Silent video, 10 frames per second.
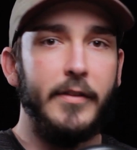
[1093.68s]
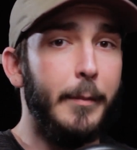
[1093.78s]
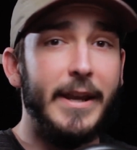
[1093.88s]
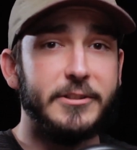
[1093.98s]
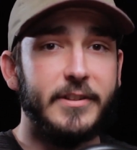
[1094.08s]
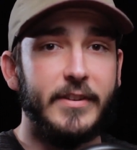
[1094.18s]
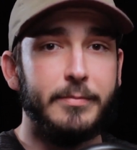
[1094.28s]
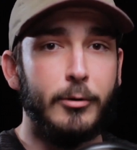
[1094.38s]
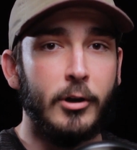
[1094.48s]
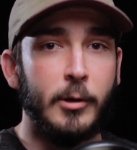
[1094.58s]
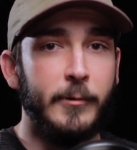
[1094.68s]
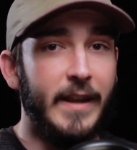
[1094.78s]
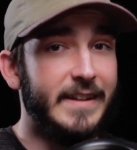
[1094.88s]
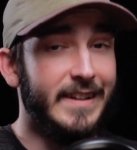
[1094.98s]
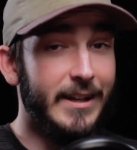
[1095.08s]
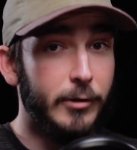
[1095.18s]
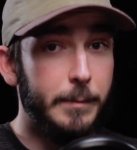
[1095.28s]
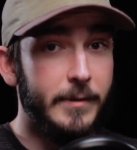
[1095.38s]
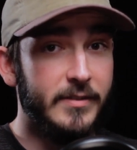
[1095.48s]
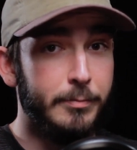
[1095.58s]
The makers of this program would like to
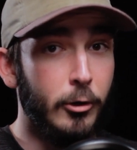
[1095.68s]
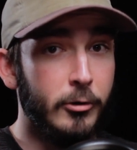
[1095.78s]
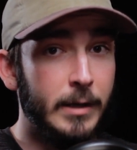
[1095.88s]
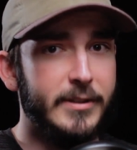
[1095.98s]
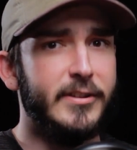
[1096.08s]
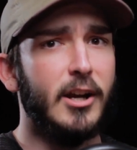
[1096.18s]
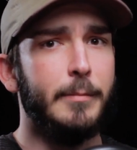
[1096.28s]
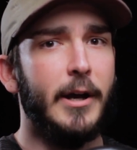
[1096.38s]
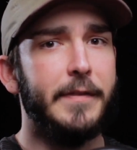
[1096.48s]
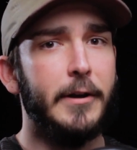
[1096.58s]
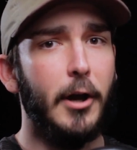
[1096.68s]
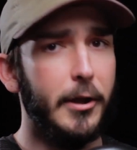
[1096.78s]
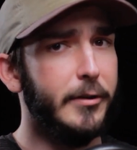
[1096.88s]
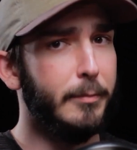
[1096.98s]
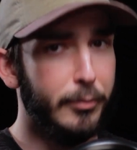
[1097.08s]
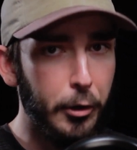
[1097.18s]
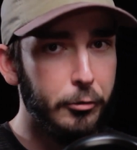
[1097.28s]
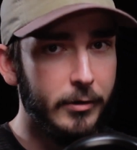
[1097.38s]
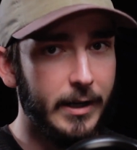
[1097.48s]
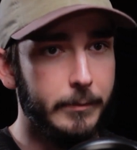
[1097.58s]
interrupt this program to talk about their other
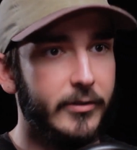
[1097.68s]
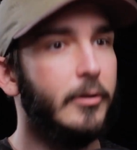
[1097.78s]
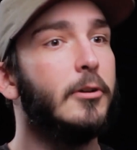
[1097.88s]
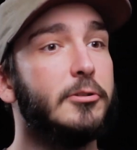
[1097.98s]
programs.